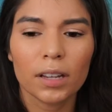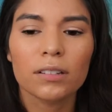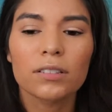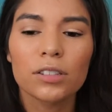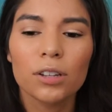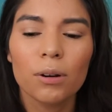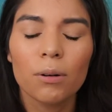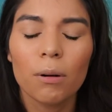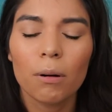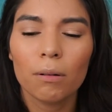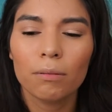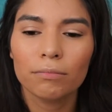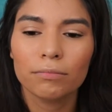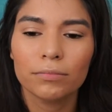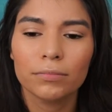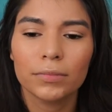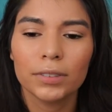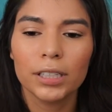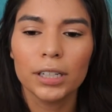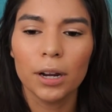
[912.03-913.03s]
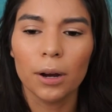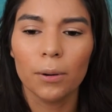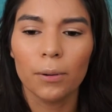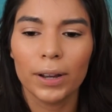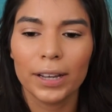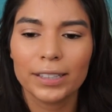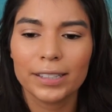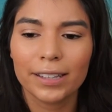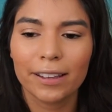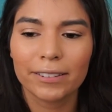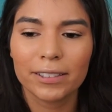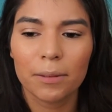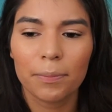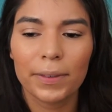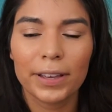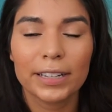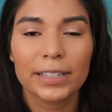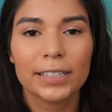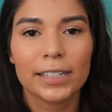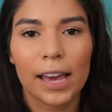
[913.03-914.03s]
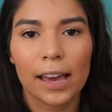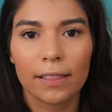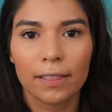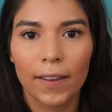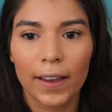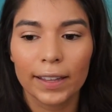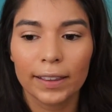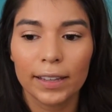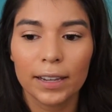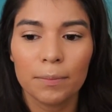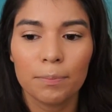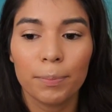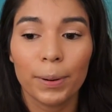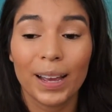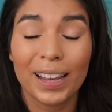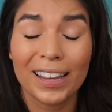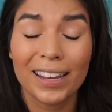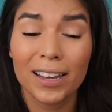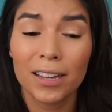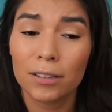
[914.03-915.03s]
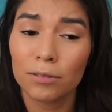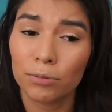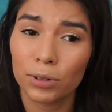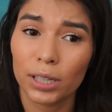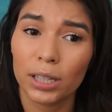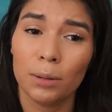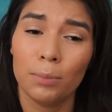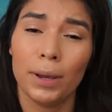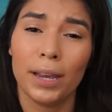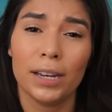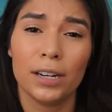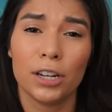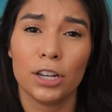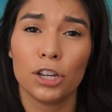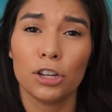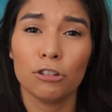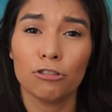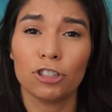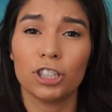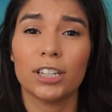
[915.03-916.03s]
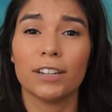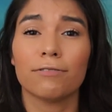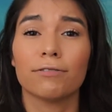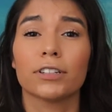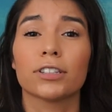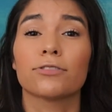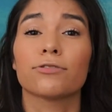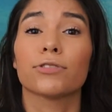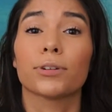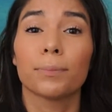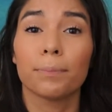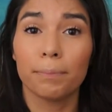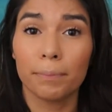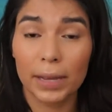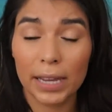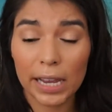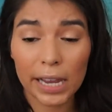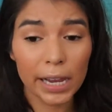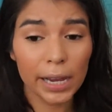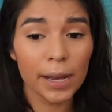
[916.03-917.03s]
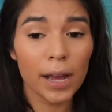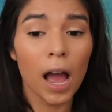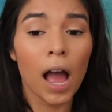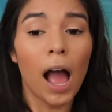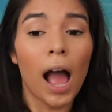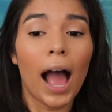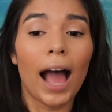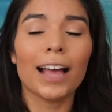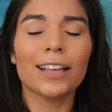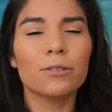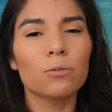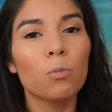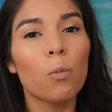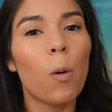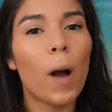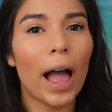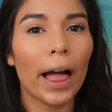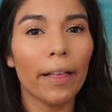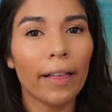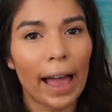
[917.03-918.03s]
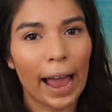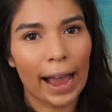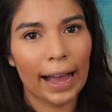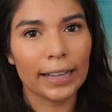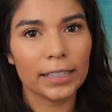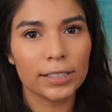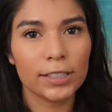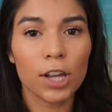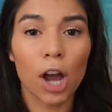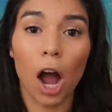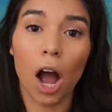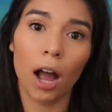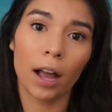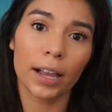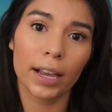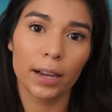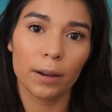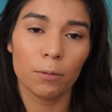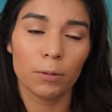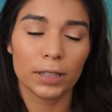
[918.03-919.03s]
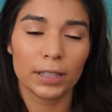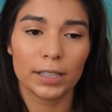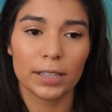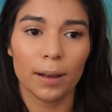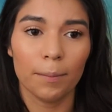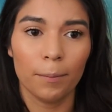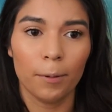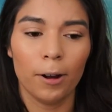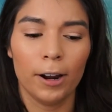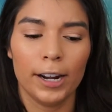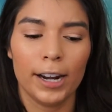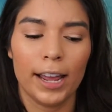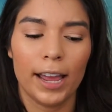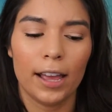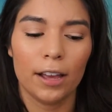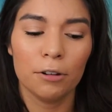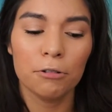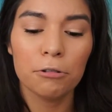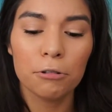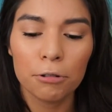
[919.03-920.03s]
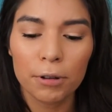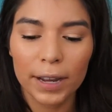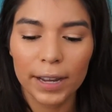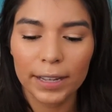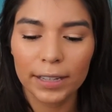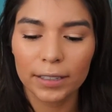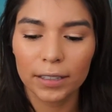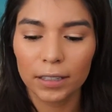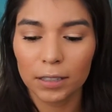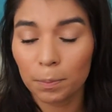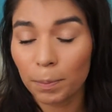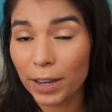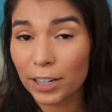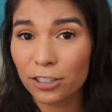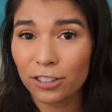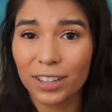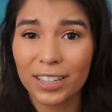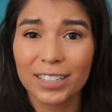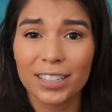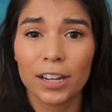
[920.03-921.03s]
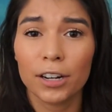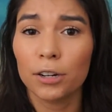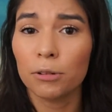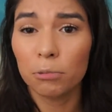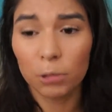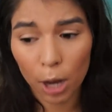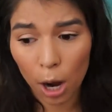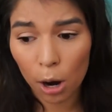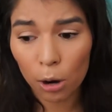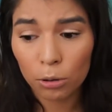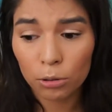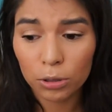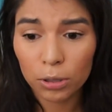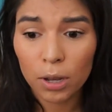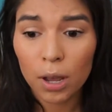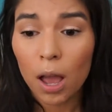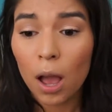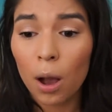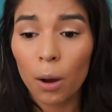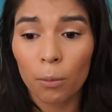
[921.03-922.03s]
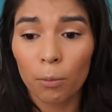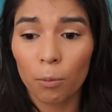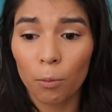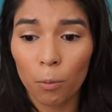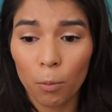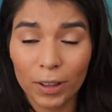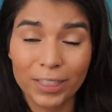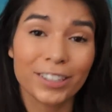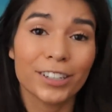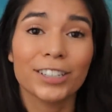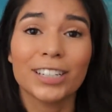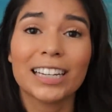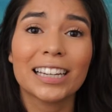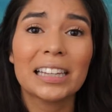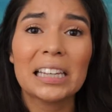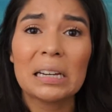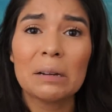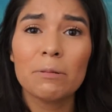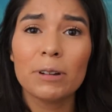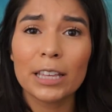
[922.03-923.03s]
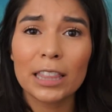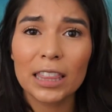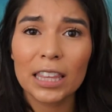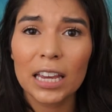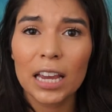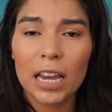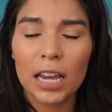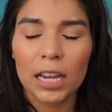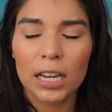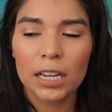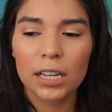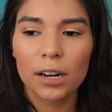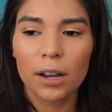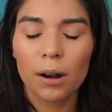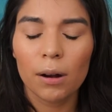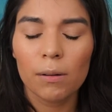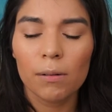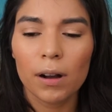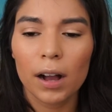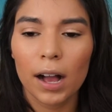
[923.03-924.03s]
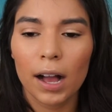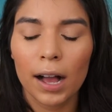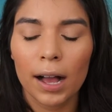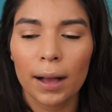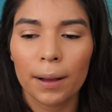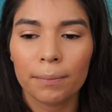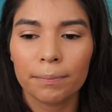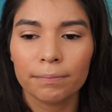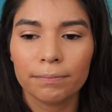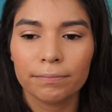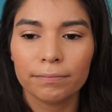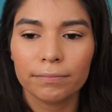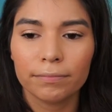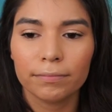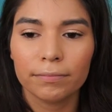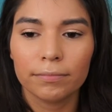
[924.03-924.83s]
So, you know, it's not something to take lightly, but it has really made a huge difference for me, as well as talking with someone who is a specialist and who knows what they're dealing with, you know, and